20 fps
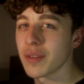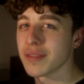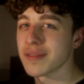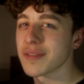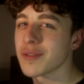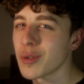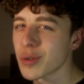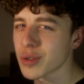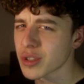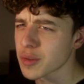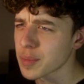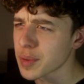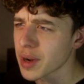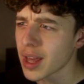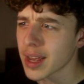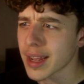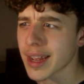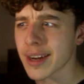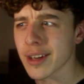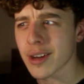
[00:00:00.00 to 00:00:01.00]
and of course, drop a
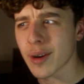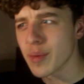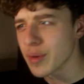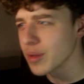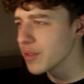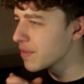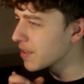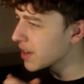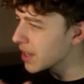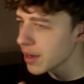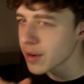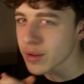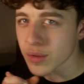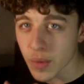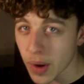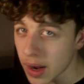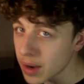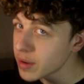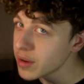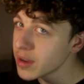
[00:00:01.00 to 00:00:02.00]
like and a comment on the video as
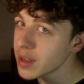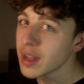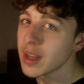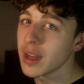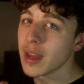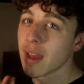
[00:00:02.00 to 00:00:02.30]
well.